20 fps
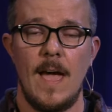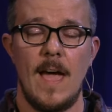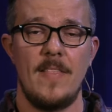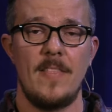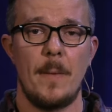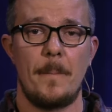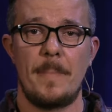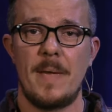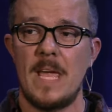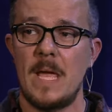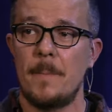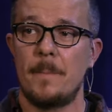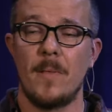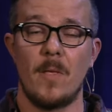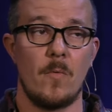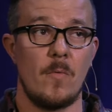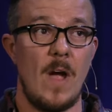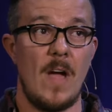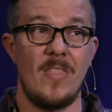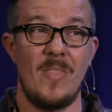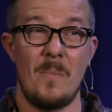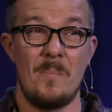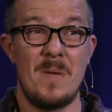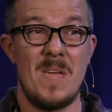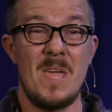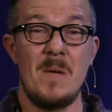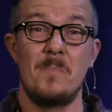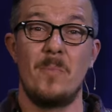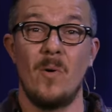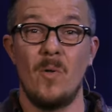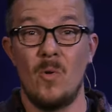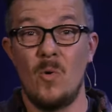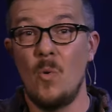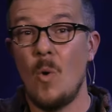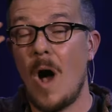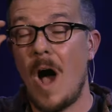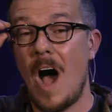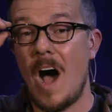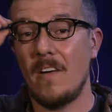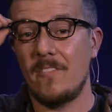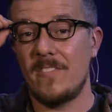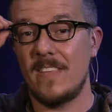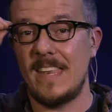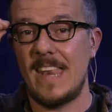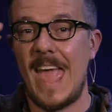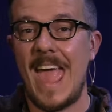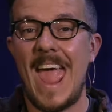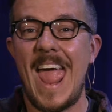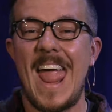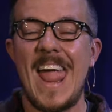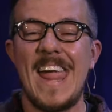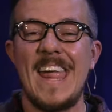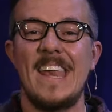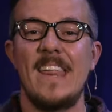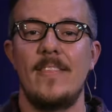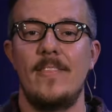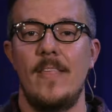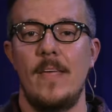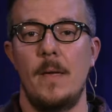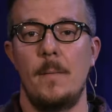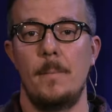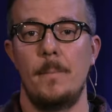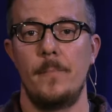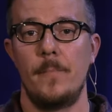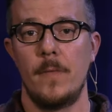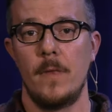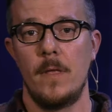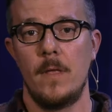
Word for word: and the people around the people who often hated them,